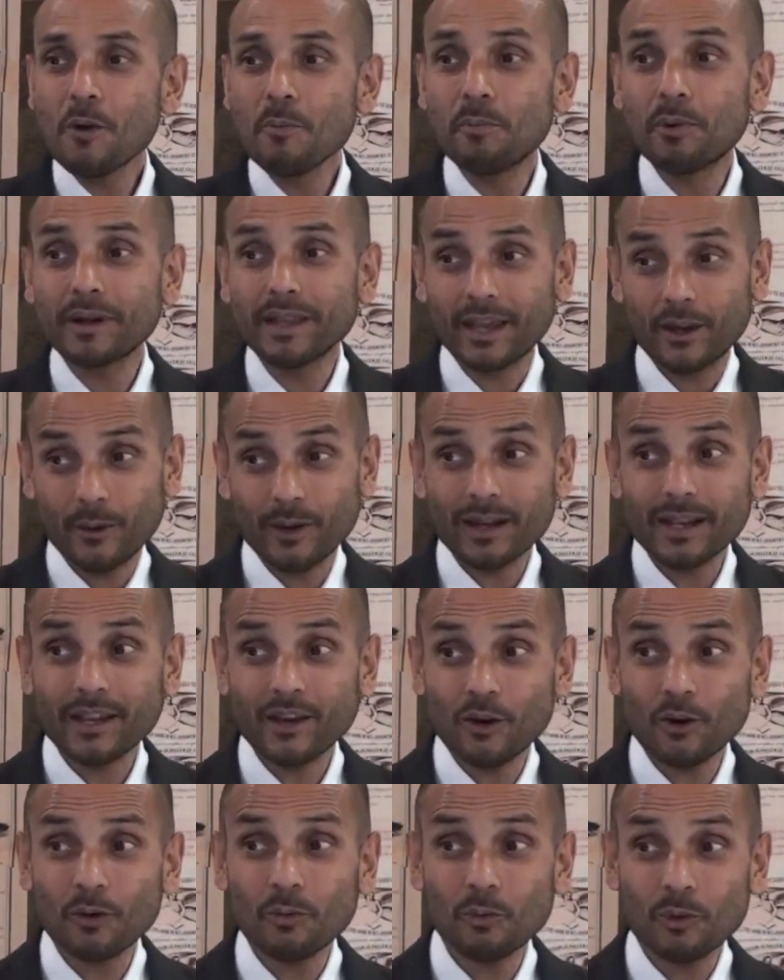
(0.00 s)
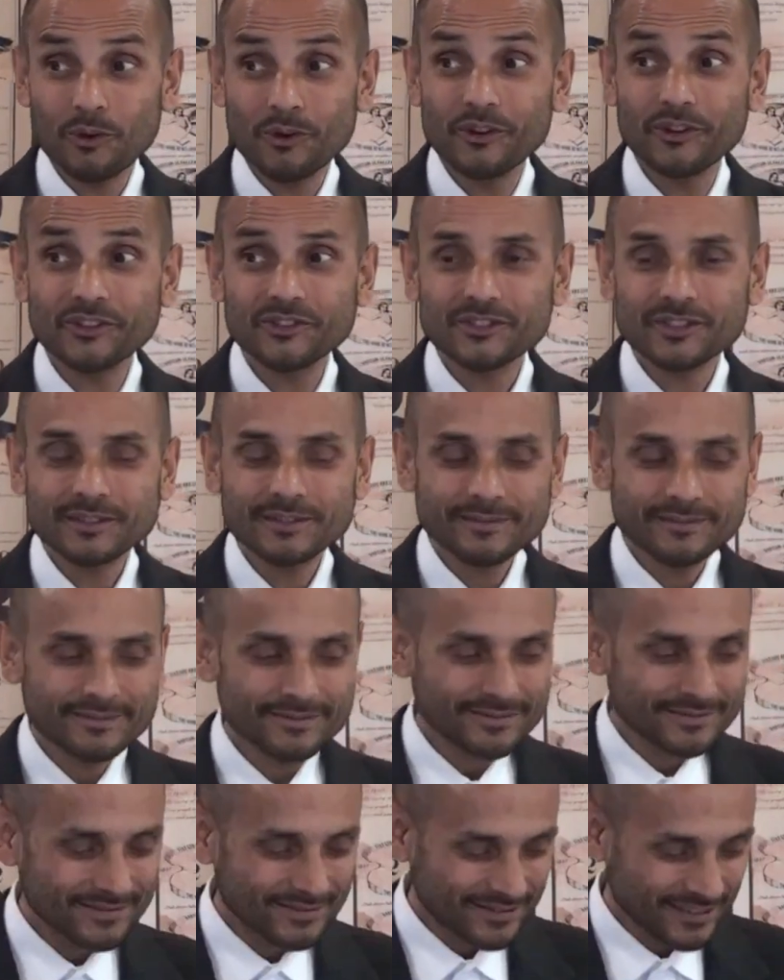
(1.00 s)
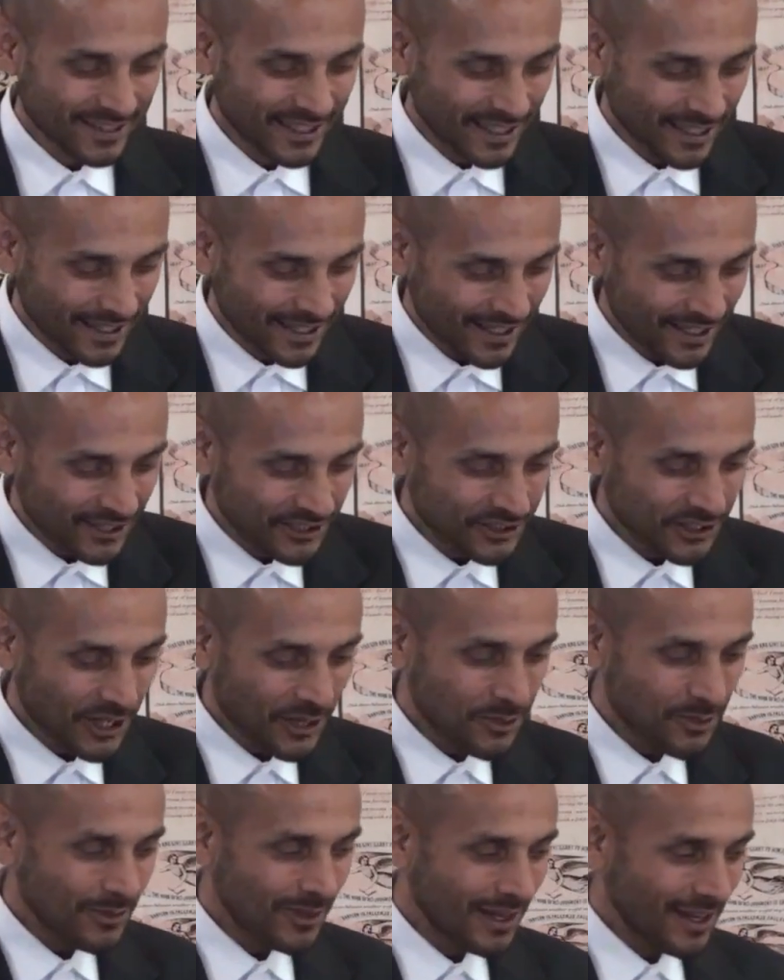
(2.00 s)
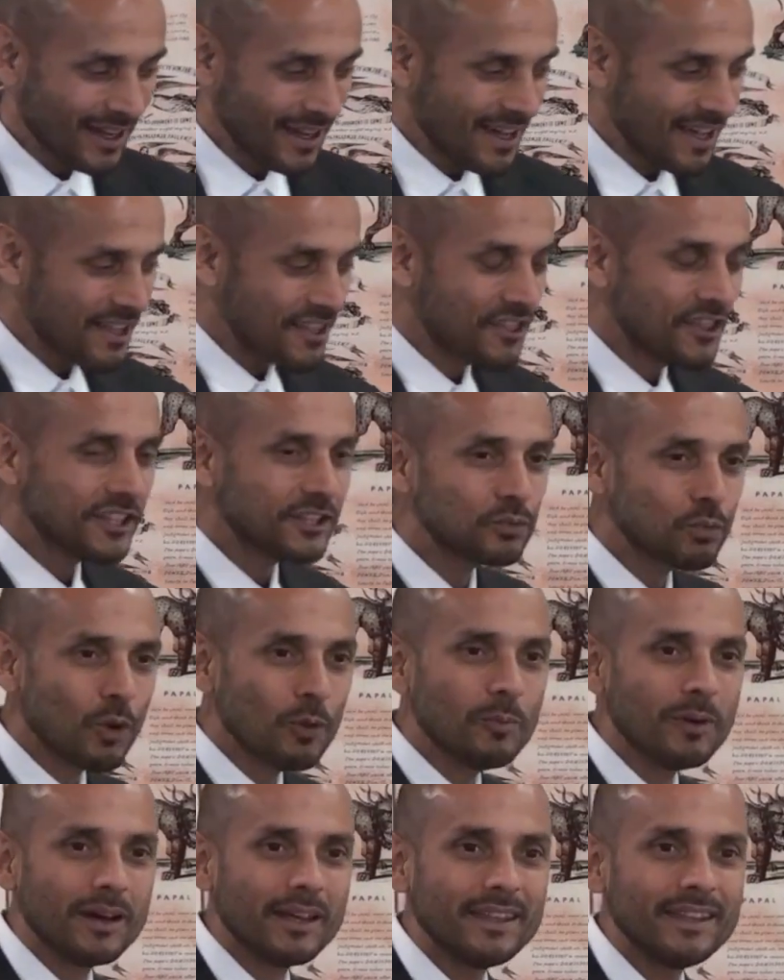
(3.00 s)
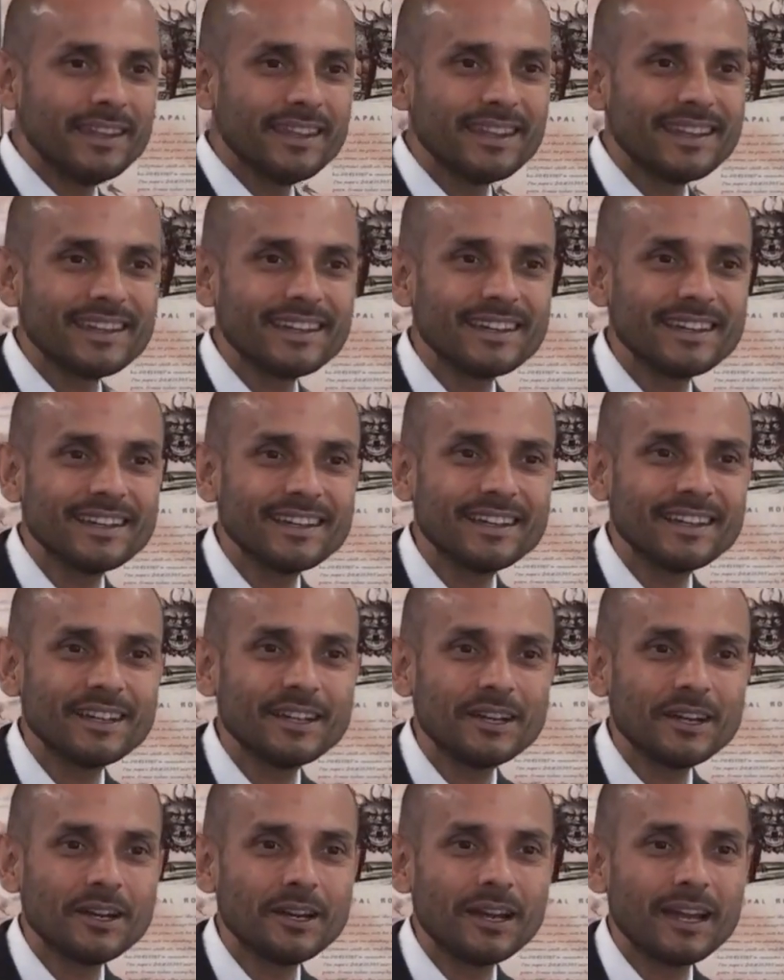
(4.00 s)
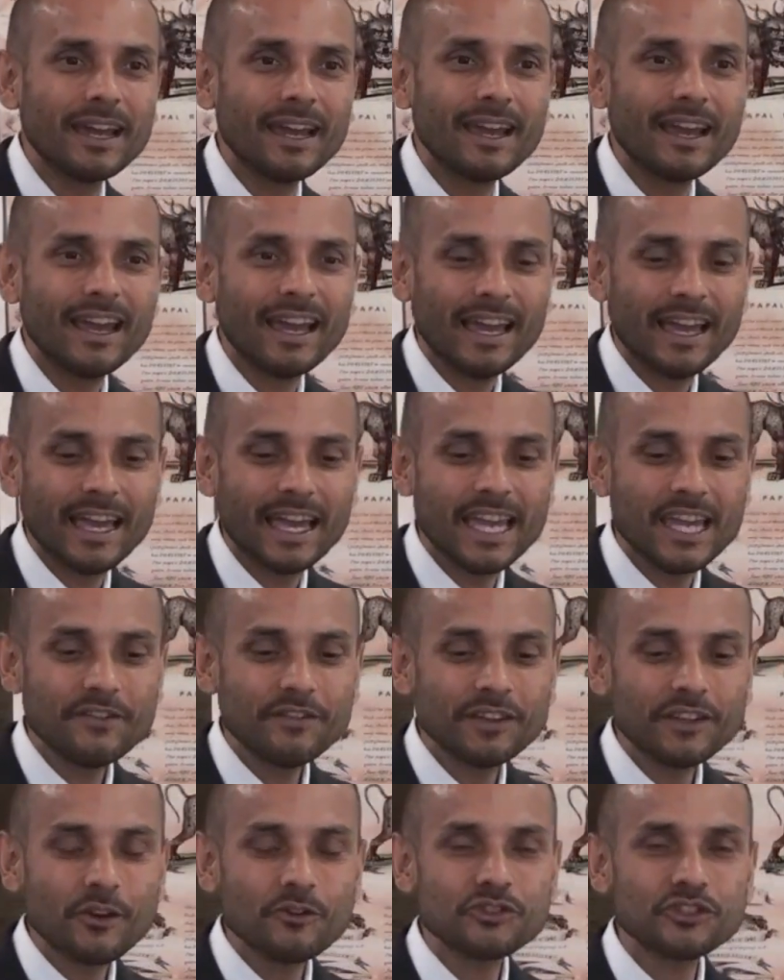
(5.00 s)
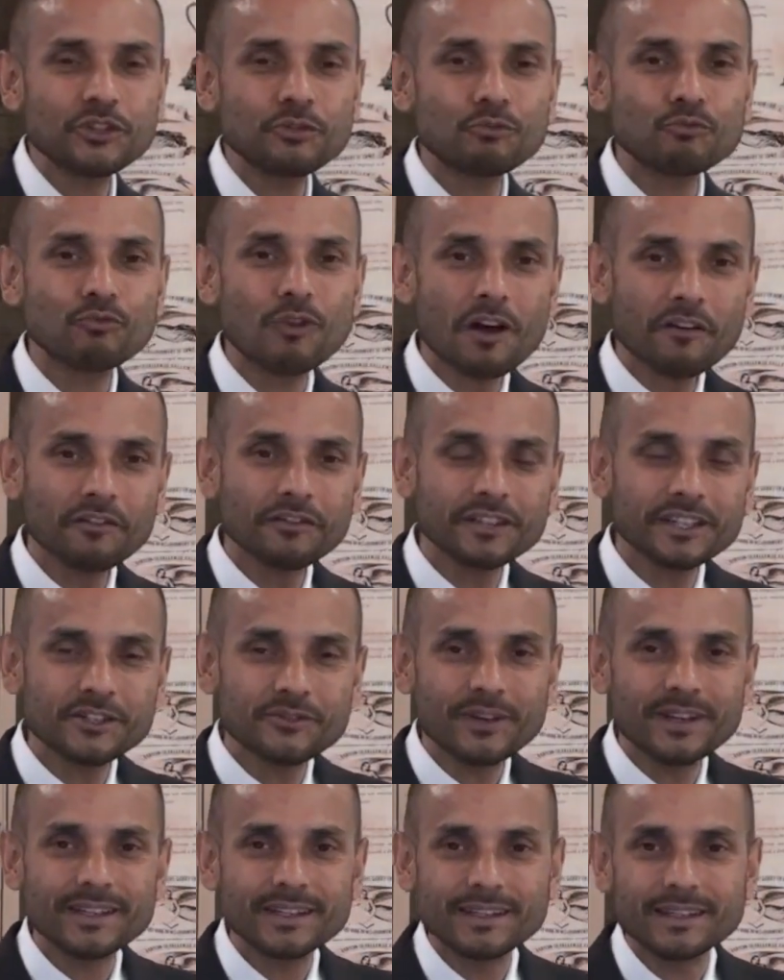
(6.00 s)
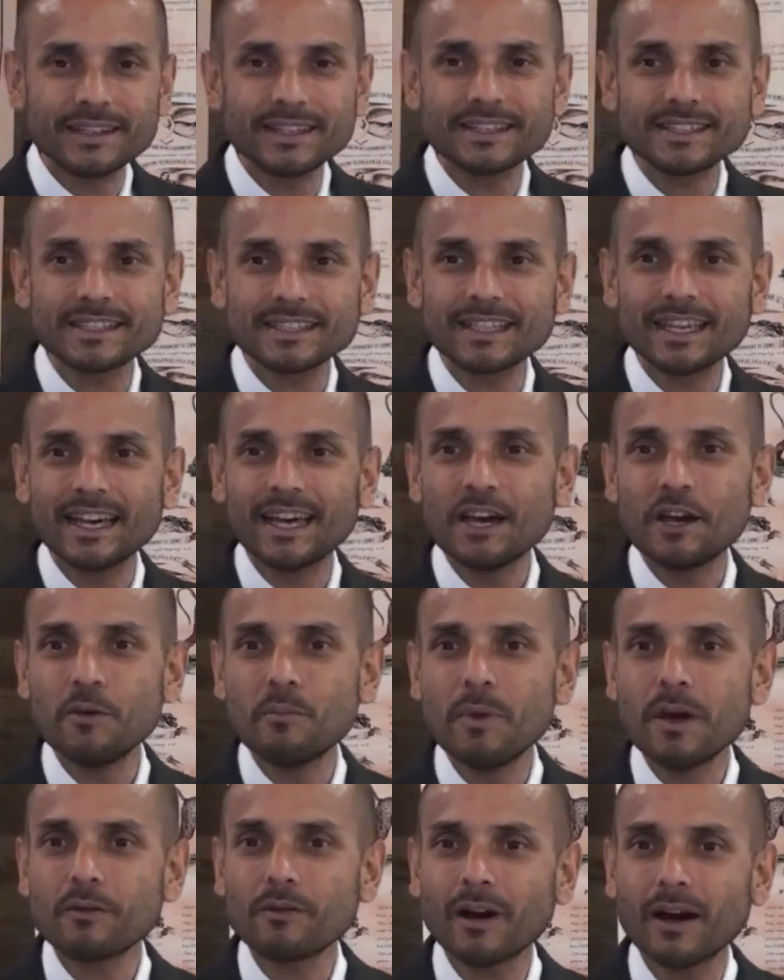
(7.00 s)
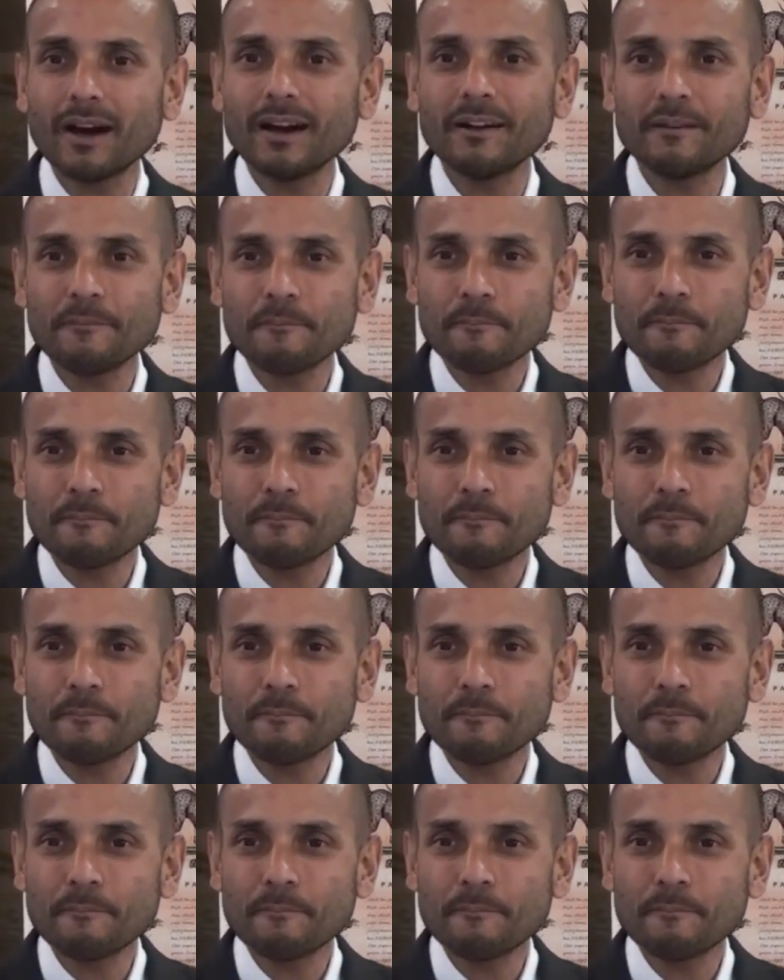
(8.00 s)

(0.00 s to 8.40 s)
but it quickly got worse. So this woman, even though she roughly treated this mirror,